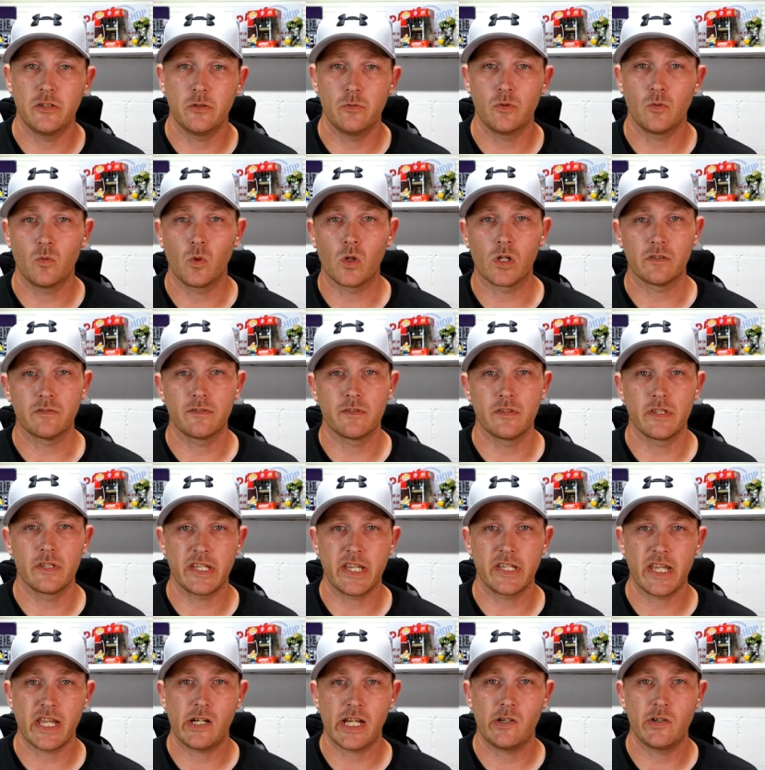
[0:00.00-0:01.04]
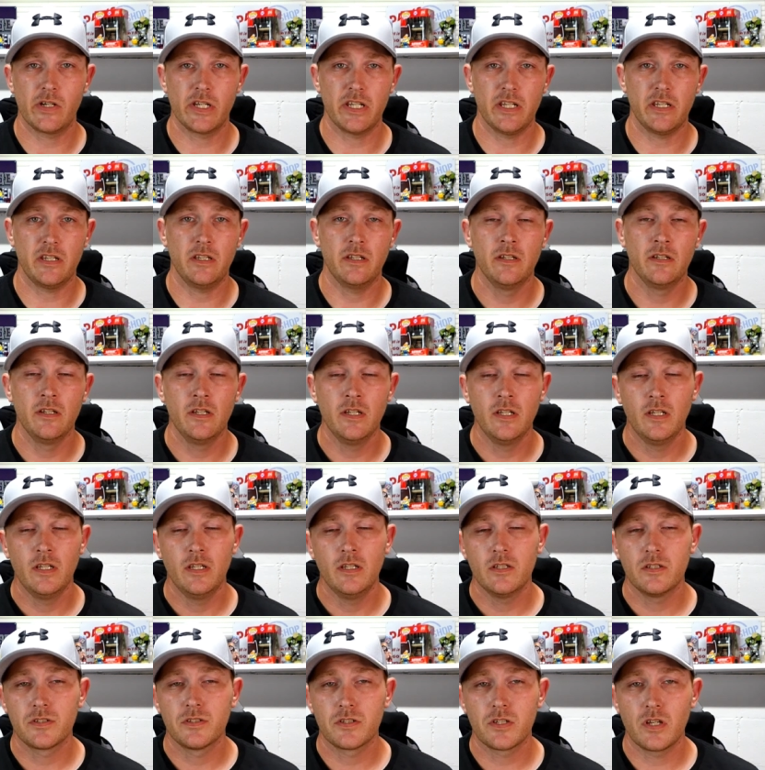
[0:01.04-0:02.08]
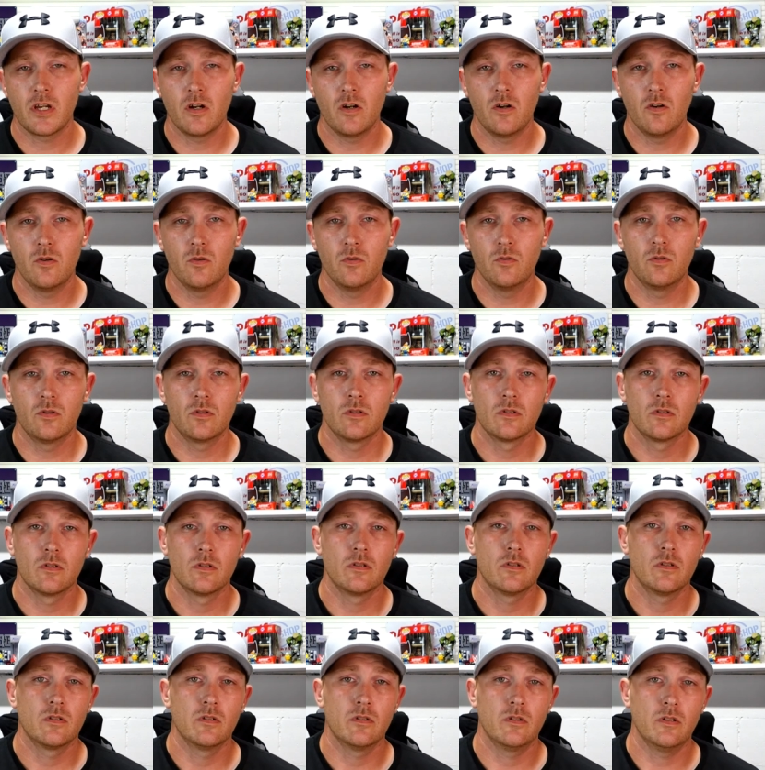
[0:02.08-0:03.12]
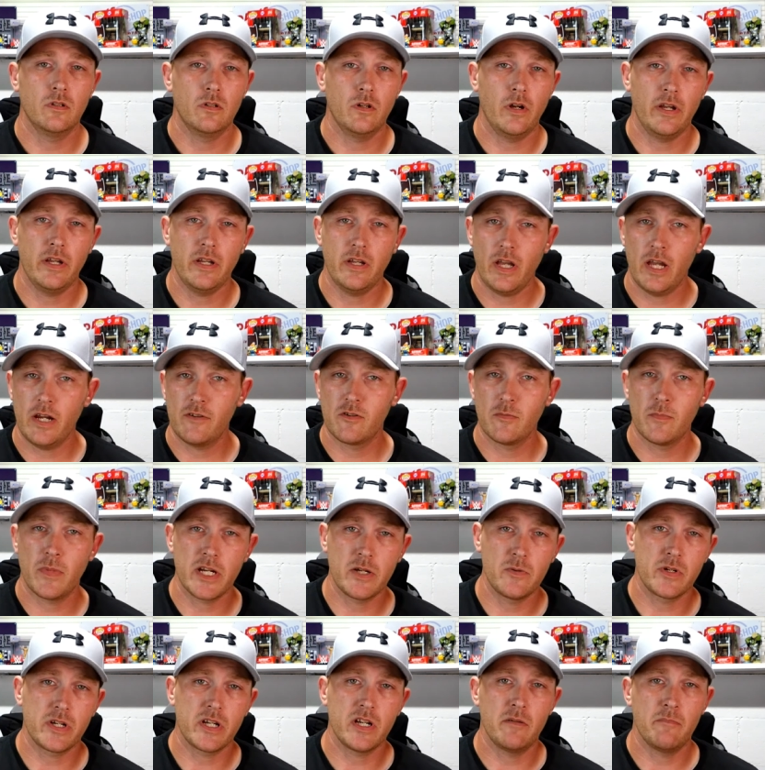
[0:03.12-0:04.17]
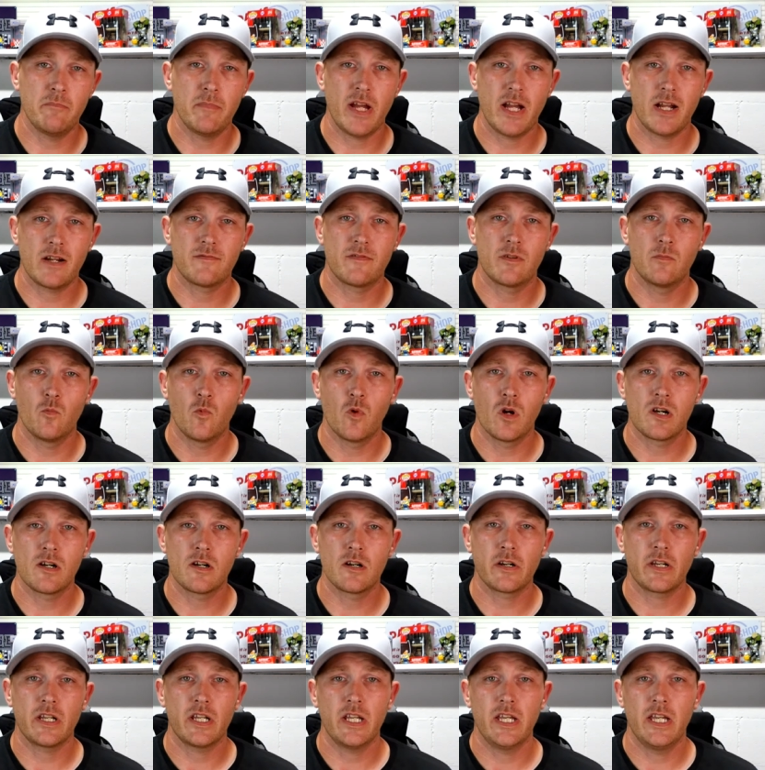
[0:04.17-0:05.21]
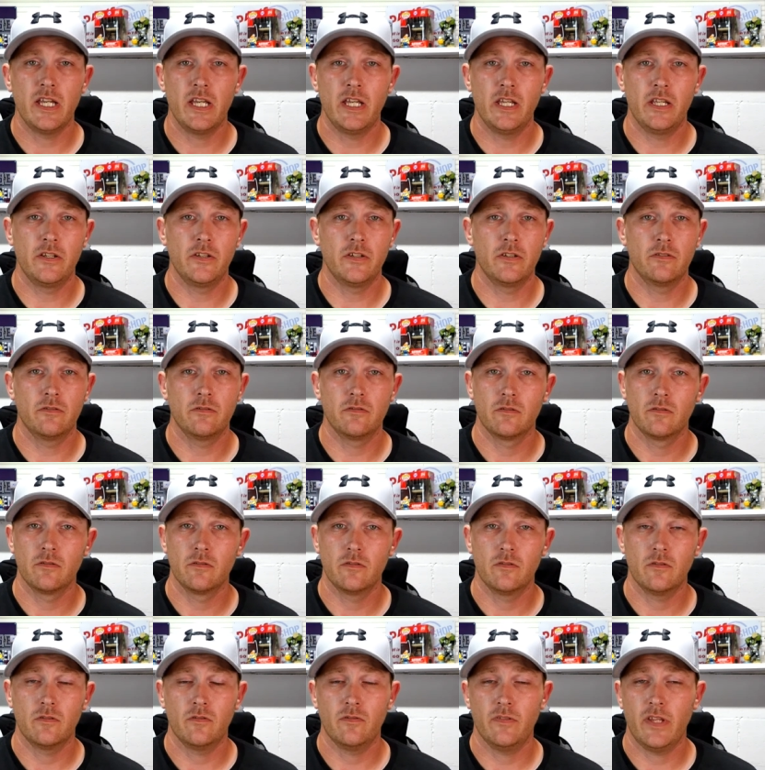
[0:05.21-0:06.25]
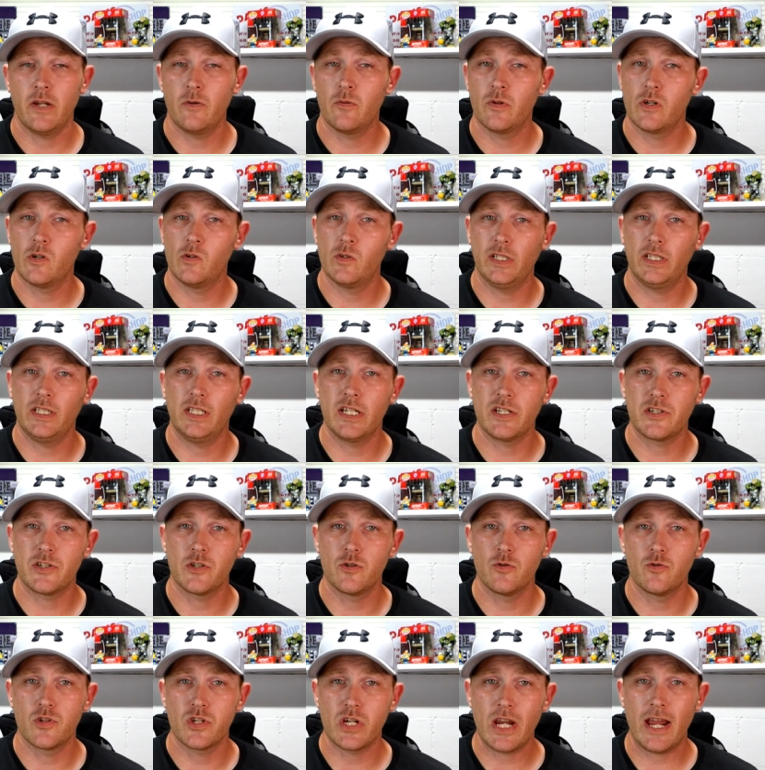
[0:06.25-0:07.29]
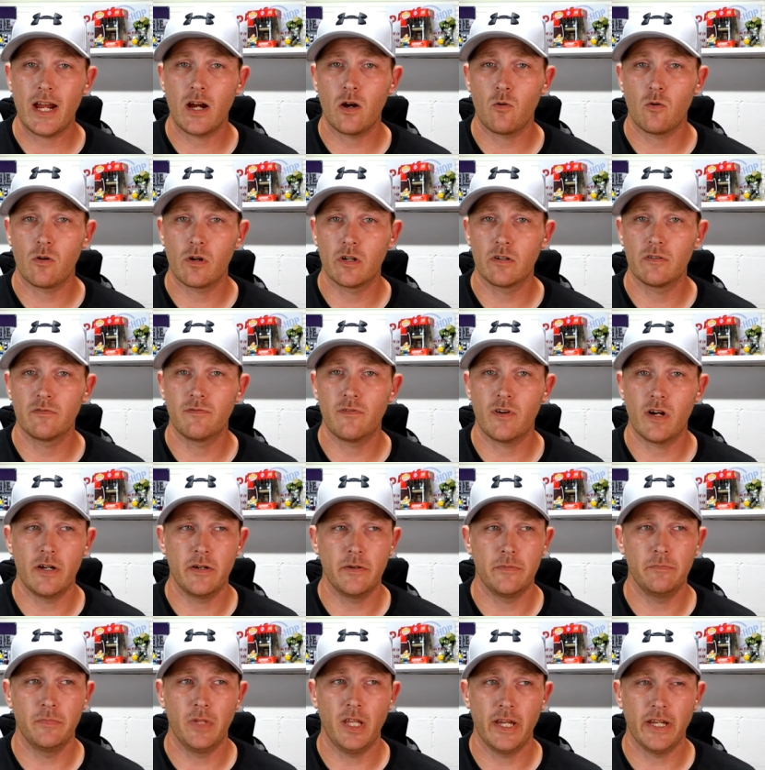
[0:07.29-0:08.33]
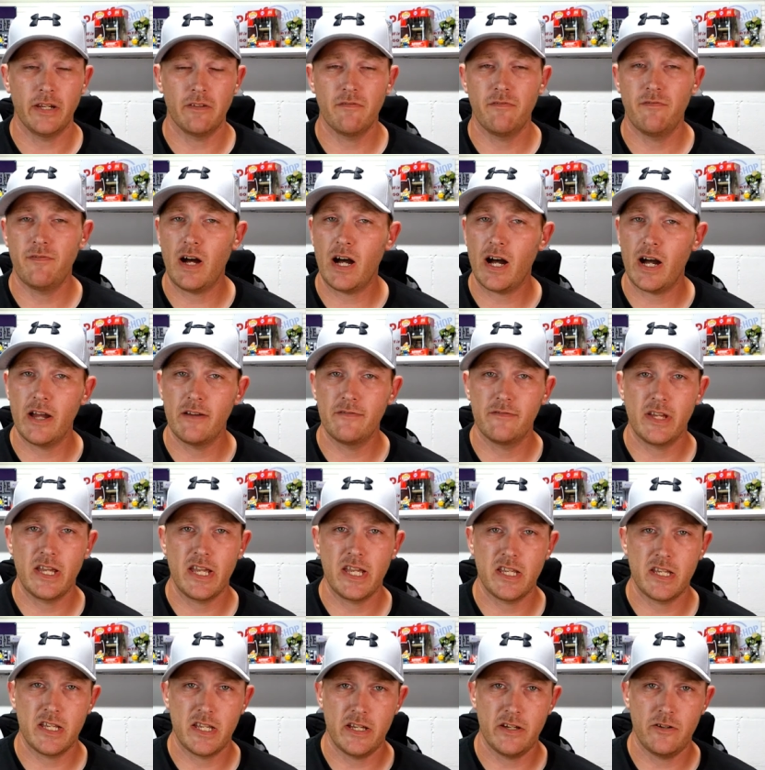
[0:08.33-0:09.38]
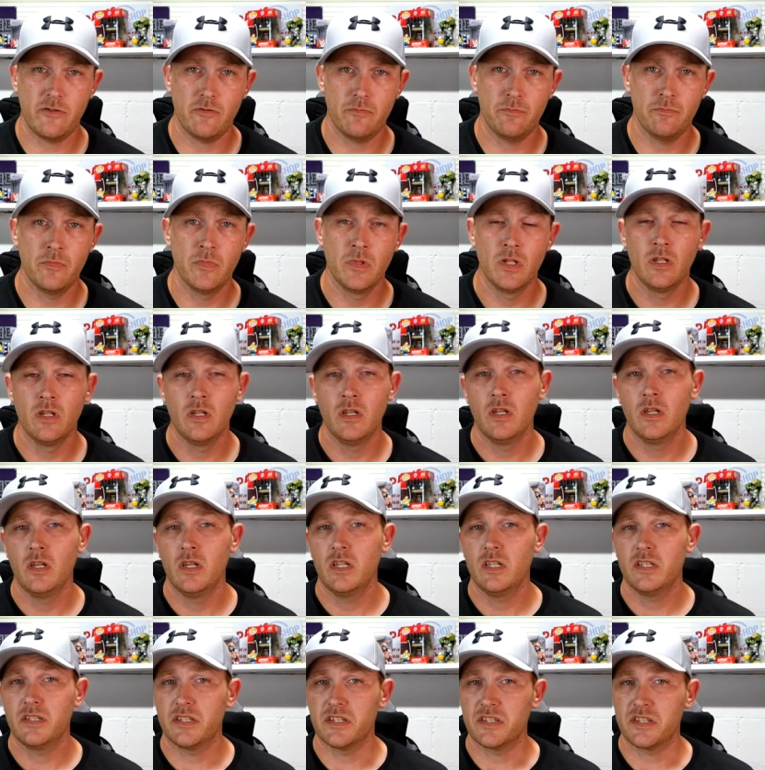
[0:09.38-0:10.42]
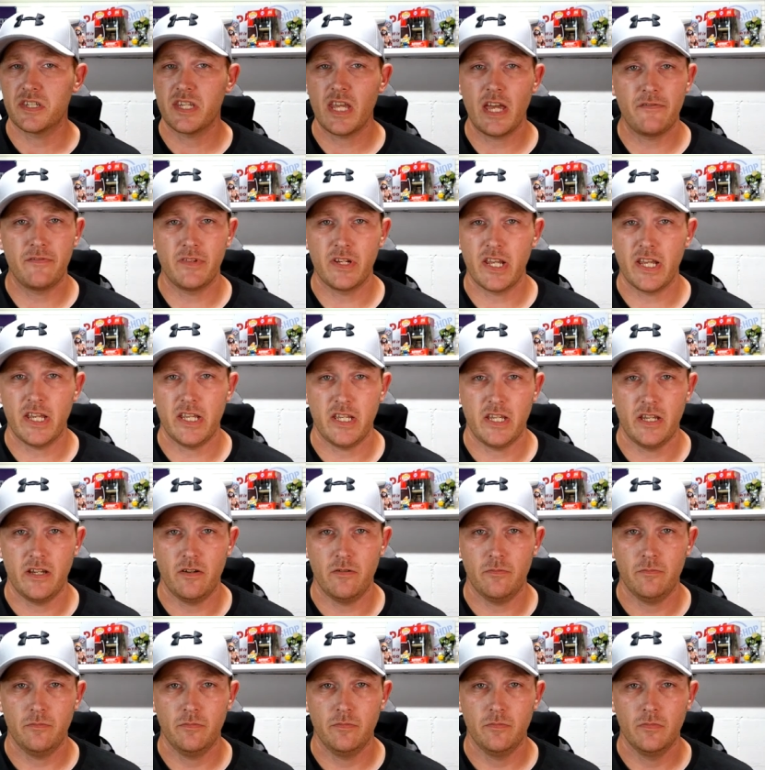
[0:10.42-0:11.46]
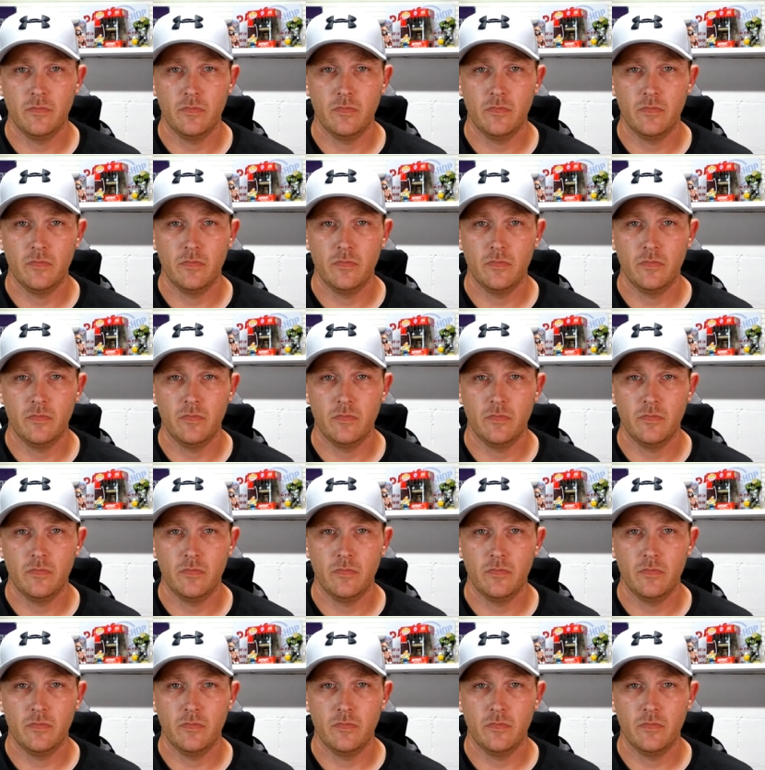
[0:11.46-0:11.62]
You would work for the county. So everybody would come back from work and they would only let you shower from like 5 a.m. to 7 a.m.